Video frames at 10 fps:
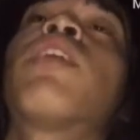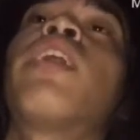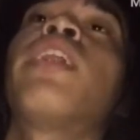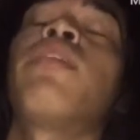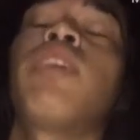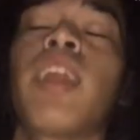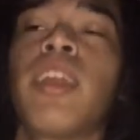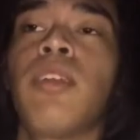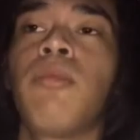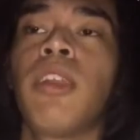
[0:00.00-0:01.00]
at saka
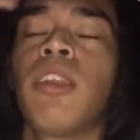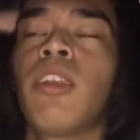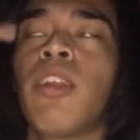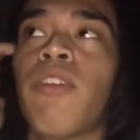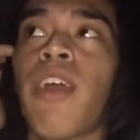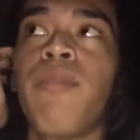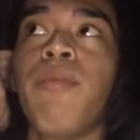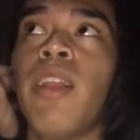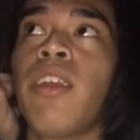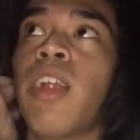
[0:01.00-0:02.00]
diphenhydramine na 5
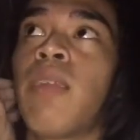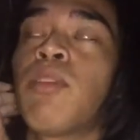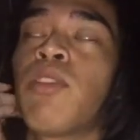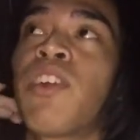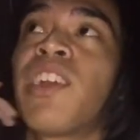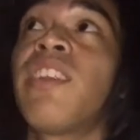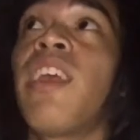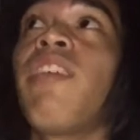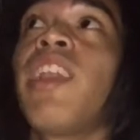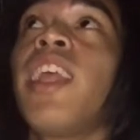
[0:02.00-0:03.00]
milligrams for
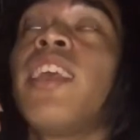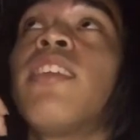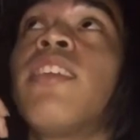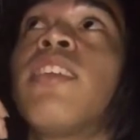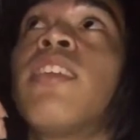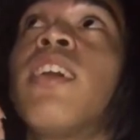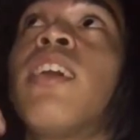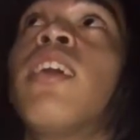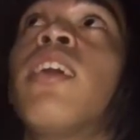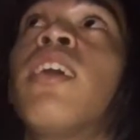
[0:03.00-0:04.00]
7 days
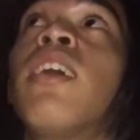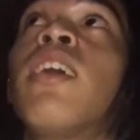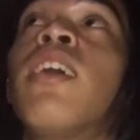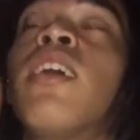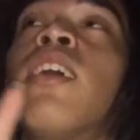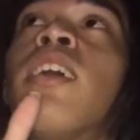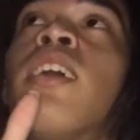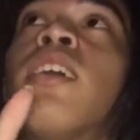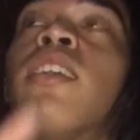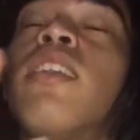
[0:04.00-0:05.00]
na
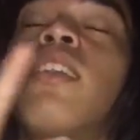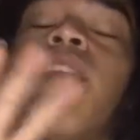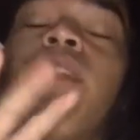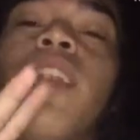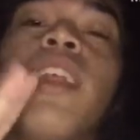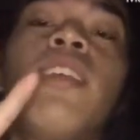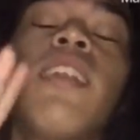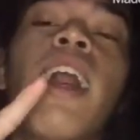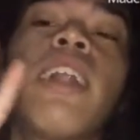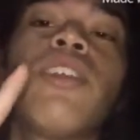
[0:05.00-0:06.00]
7
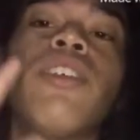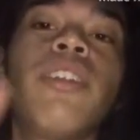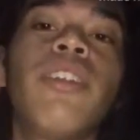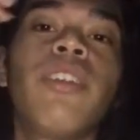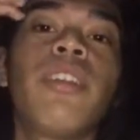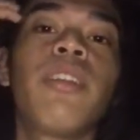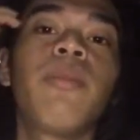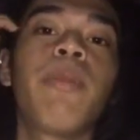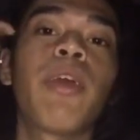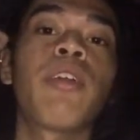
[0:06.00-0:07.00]
days lahat yun.
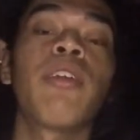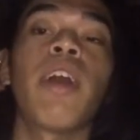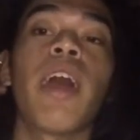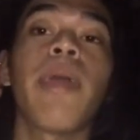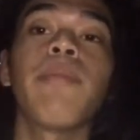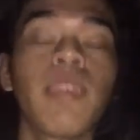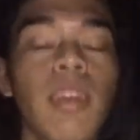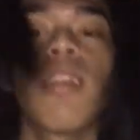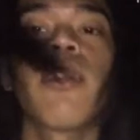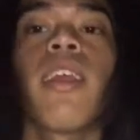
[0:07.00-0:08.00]
Pero I'm
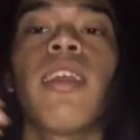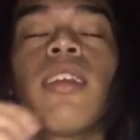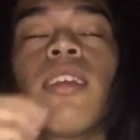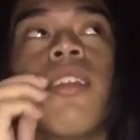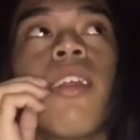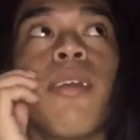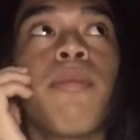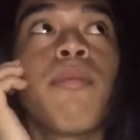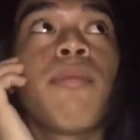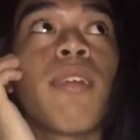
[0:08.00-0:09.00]
still taking
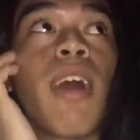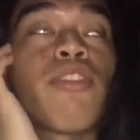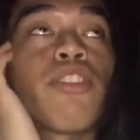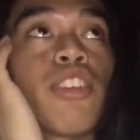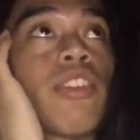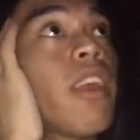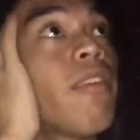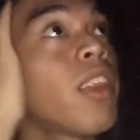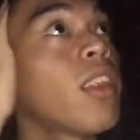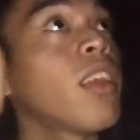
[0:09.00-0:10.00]
them after
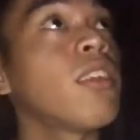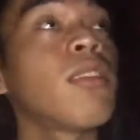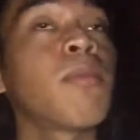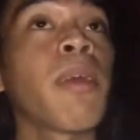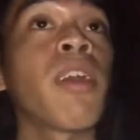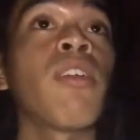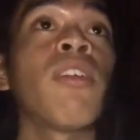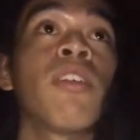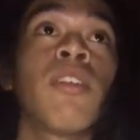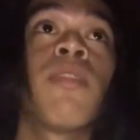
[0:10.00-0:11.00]
7 days pero